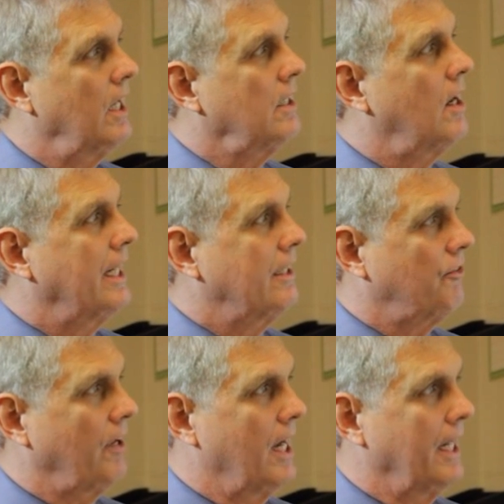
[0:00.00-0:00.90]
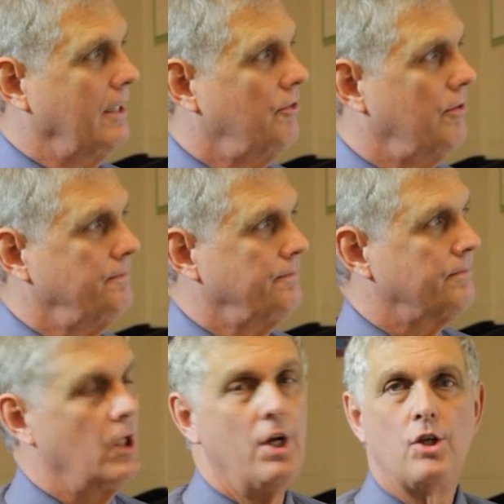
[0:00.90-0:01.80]
unlike signs,
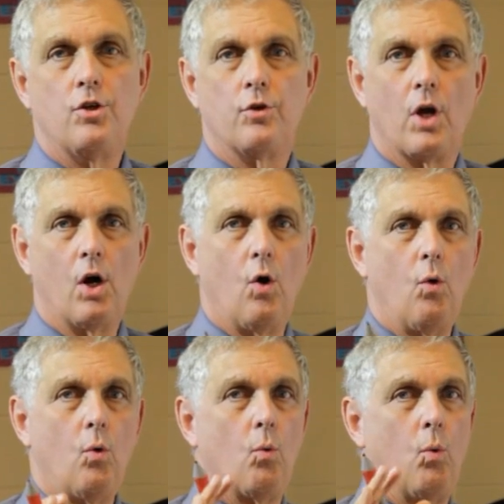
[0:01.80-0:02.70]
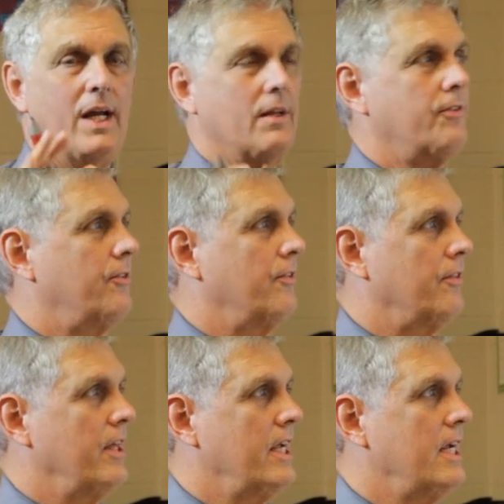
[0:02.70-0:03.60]
you go with
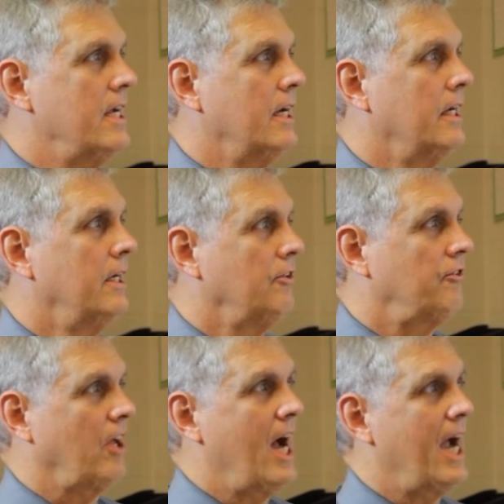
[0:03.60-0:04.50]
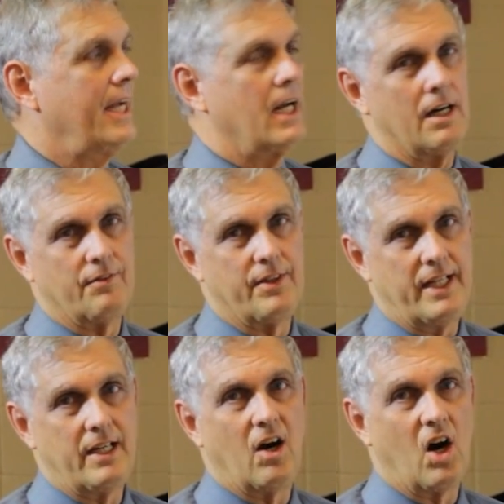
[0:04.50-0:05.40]
the sign of
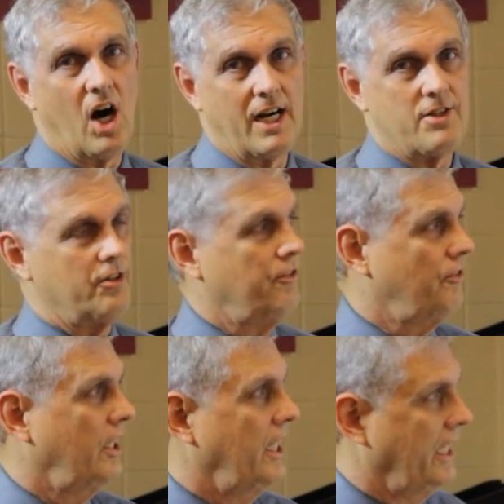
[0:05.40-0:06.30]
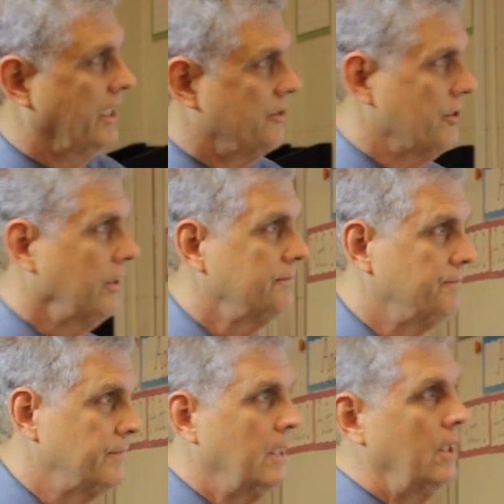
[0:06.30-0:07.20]
the largest integer.
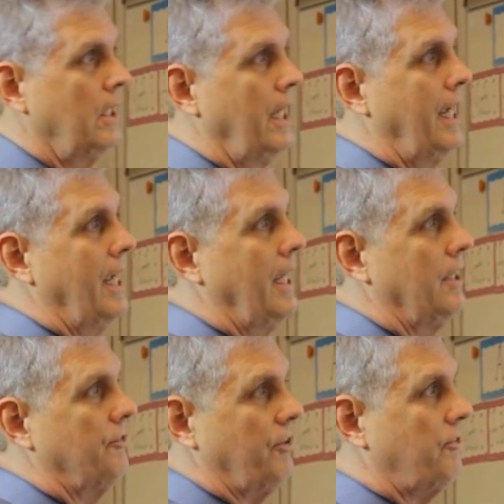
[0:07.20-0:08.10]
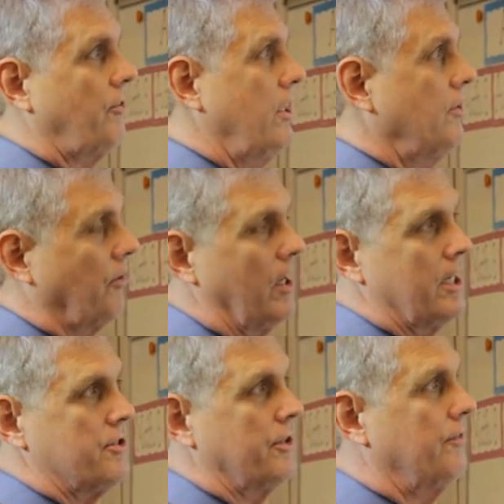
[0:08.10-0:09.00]
16 is
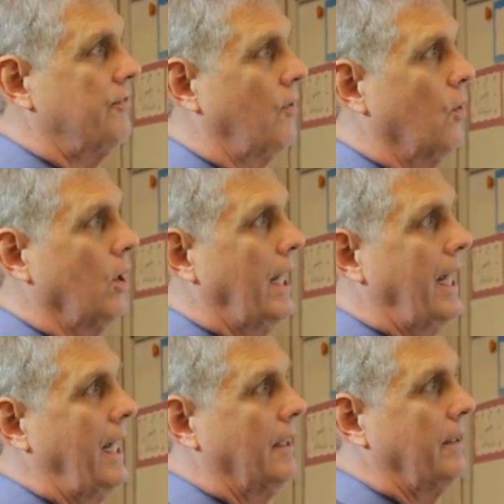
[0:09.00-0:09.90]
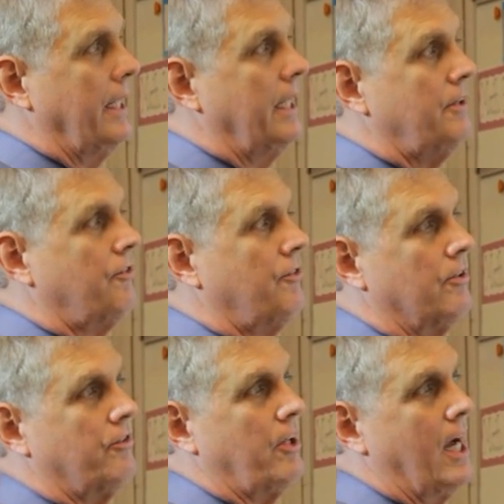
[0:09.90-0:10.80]
larger than 4, and its
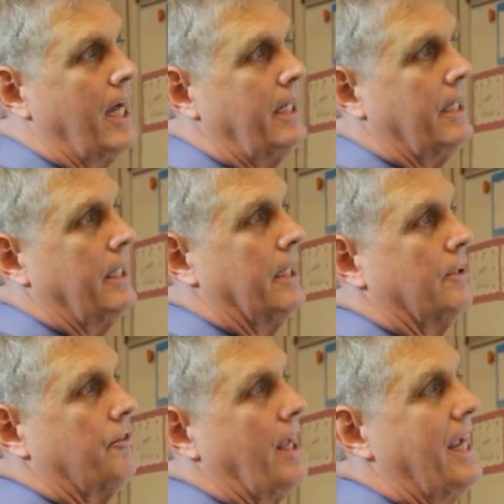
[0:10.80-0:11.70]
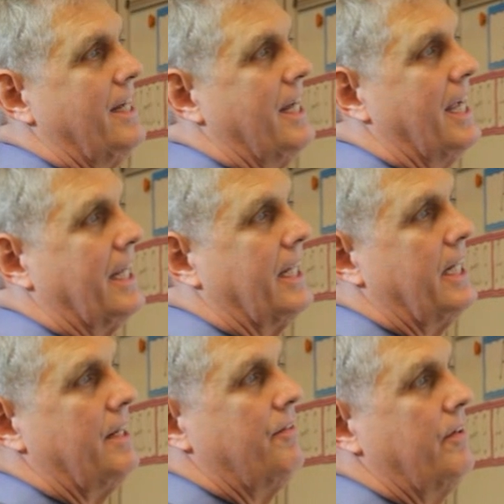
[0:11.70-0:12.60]
sign is a
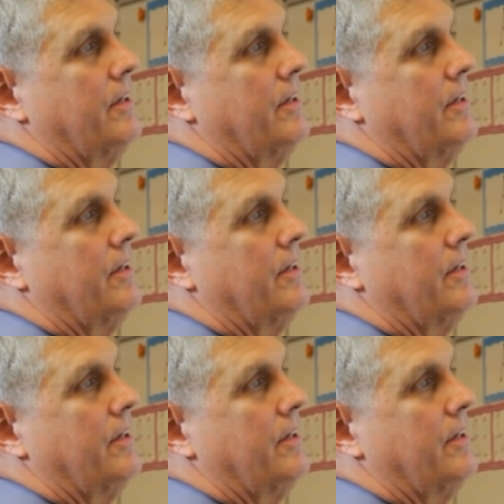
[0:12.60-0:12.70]
negative